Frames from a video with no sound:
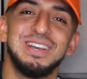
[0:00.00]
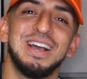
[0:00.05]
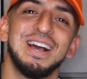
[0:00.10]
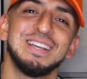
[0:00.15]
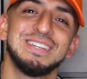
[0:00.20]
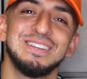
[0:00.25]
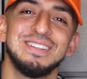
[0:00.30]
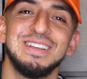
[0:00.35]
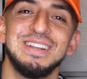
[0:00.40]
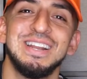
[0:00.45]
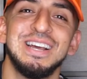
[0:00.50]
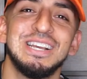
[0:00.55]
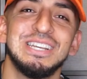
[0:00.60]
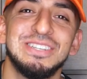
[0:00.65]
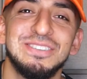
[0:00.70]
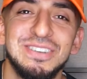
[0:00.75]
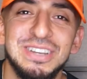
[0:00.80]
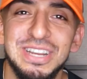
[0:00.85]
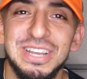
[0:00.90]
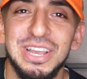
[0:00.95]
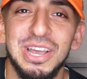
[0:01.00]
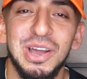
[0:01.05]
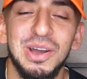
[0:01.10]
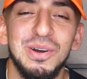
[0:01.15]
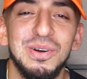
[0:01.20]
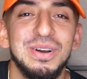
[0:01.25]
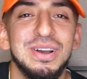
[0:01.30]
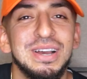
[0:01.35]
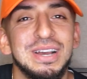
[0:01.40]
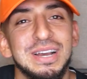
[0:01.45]
you guys on the next
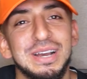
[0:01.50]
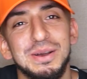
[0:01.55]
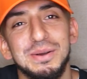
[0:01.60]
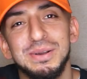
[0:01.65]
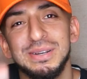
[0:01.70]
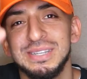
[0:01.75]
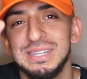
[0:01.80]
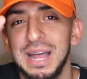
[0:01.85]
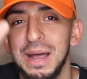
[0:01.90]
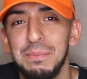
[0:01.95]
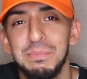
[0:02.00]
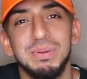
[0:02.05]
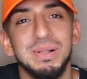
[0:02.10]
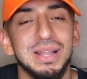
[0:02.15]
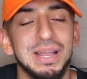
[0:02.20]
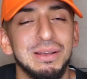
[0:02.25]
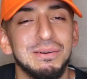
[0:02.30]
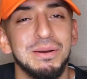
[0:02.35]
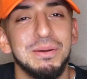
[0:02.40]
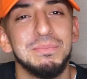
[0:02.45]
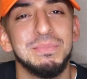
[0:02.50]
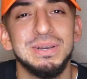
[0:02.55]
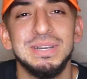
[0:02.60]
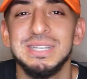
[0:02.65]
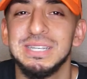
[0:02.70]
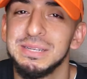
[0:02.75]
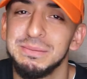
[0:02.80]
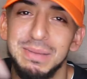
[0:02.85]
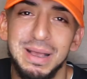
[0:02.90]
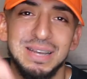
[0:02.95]
video. Stop playing with me.
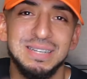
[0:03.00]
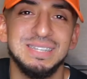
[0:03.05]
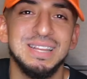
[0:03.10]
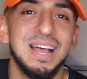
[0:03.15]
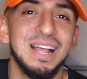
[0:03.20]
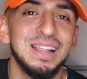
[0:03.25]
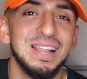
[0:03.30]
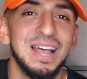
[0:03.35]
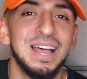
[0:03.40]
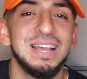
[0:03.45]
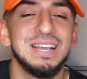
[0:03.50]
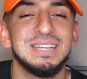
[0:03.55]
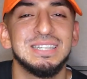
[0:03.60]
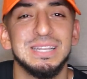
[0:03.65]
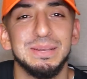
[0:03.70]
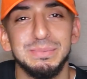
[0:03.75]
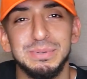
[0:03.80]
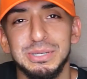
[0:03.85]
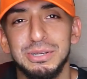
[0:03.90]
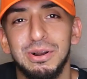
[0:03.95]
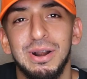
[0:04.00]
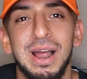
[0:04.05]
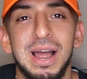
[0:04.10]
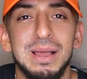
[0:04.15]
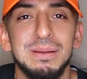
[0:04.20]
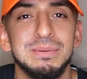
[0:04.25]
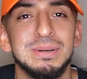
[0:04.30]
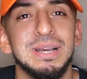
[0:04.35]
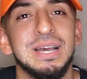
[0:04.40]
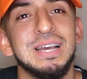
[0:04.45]
Smash that like,
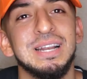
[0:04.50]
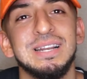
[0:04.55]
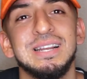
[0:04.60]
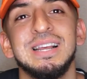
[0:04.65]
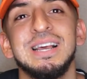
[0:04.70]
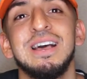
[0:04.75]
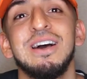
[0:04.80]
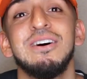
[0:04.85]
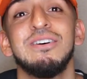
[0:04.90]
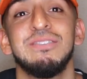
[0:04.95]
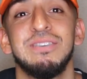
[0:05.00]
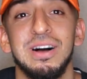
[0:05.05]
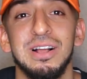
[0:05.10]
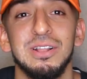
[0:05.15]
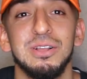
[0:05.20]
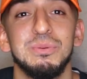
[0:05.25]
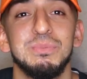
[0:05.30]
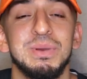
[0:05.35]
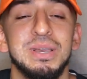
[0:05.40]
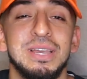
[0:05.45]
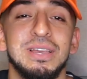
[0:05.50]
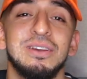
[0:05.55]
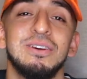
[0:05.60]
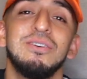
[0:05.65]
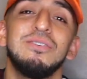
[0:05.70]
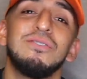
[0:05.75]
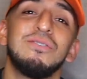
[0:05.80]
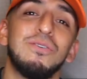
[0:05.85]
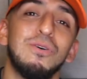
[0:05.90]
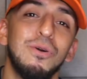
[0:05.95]
subscribe, and follow me
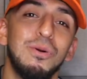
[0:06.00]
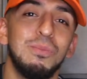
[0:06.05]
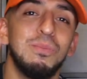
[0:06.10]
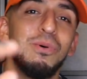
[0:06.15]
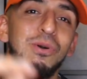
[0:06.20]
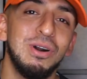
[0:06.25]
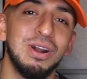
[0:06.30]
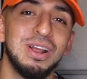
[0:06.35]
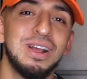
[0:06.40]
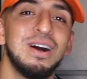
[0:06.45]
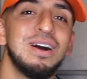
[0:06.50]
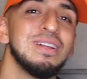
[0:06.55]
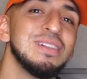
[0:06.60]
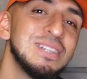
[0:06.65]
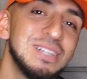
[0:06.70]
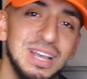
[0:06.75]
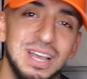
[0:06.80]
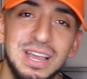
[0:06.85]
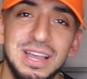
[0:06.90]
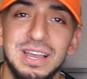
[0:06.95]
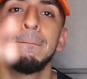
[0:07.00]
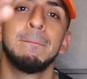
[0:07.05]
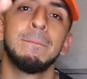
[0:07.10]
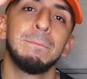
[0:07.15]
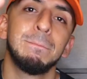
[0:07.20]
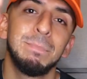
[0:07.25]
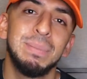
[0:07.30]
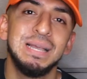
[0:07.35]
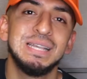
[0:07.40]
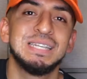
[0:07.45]
for more content.
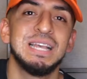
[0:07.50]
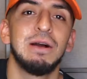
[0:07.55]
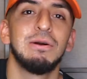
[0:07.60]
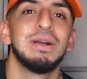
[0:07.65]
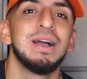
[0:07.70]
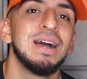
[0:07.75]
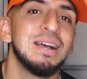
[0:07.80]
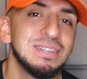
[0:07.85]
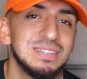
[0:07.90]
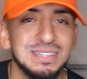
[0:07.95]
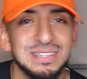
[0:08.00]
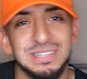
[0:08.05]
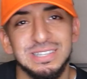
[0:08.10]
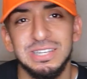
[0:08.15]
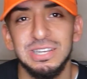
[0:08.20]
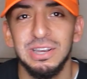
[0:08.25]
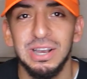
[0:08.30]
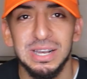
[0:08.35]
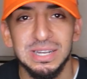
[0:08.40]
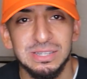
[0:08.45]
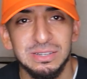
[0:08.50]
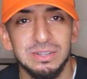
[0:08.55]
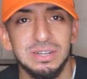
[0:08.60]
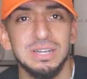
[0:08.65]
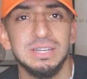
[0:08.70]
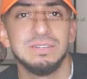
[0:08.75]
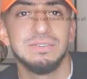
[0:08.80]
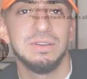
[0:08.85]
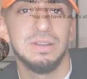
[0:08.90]
Peace out, guys. See you guys on the next